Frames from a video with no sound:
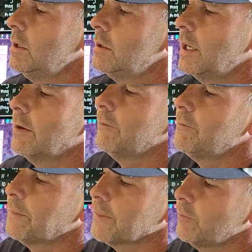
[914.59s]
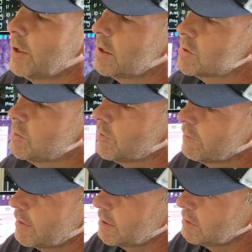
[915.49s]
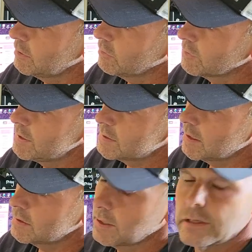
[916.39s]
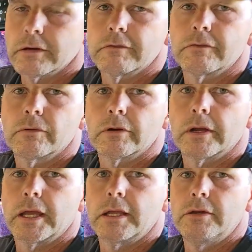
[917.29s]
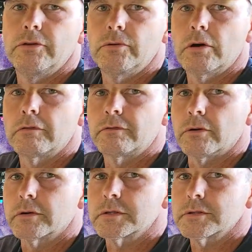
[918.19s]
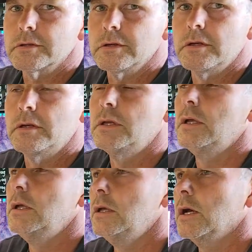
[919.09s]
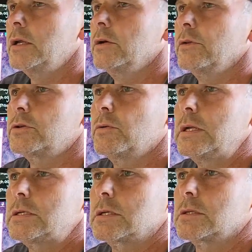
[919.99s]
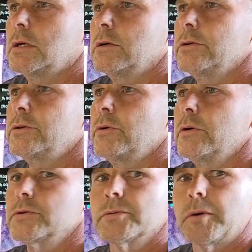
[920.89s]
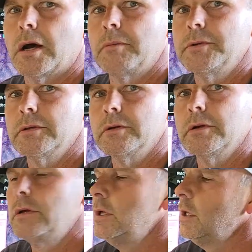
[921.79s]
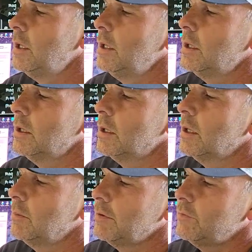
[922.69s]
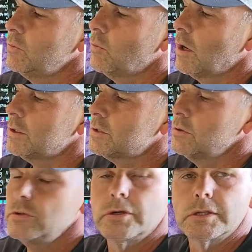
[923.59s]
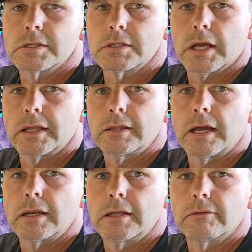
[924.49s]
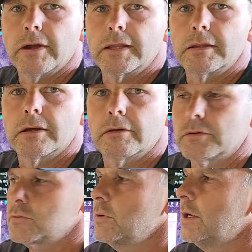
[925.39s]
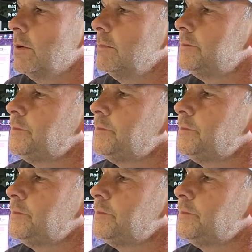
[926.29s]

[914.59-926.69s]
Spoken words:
Now, we also provide a little recess here for a duo focuser. I know the 2600 duos are popular. If you want to, you can slide that in right there as well.